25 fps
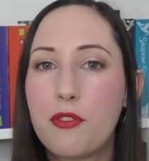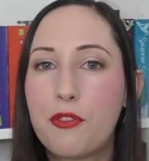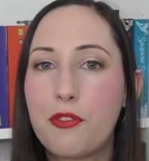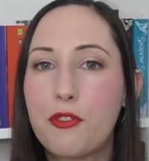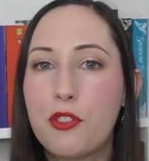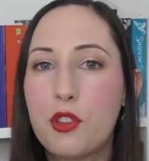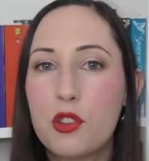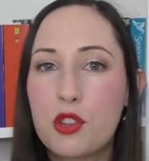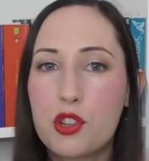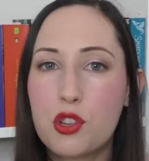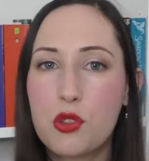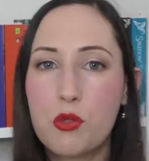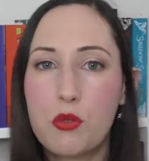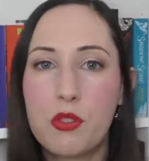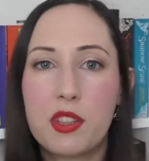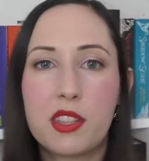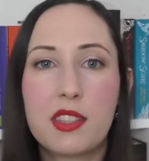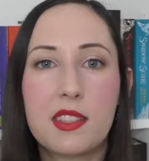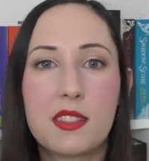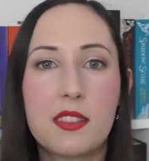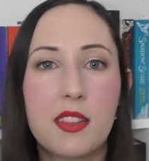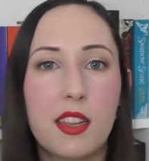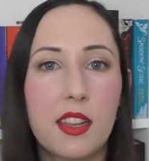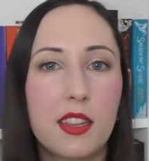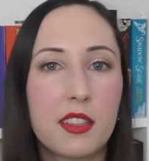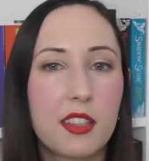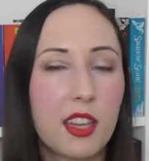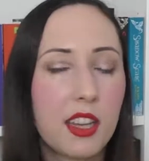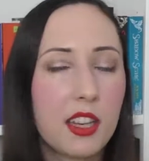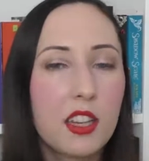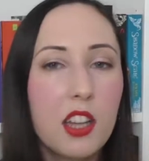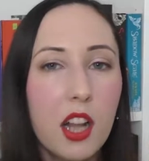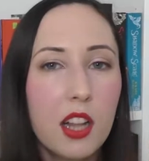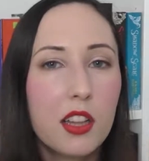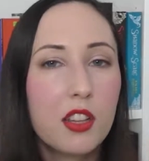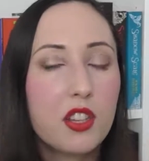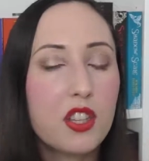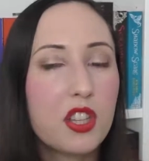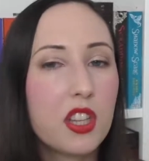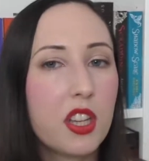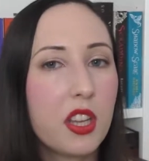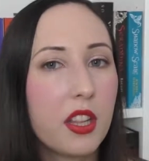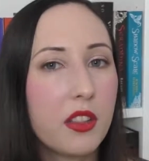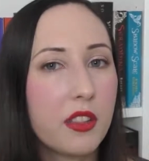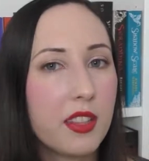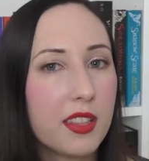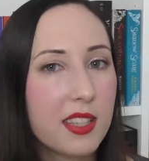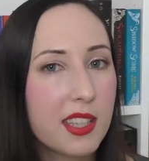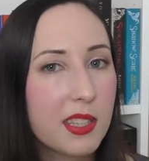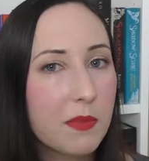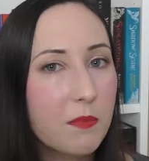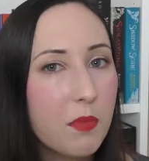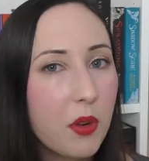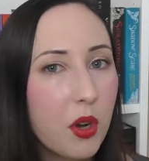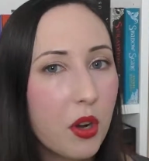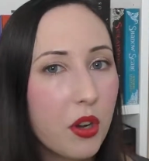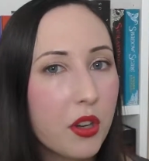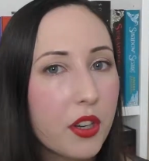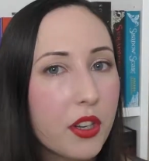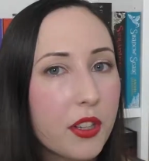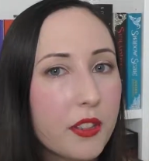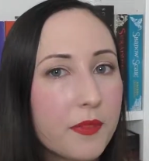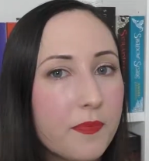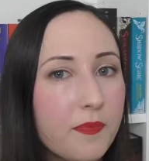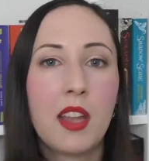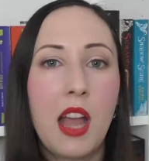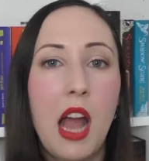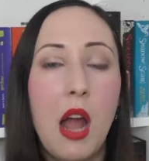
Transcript: futuristic technology in this book.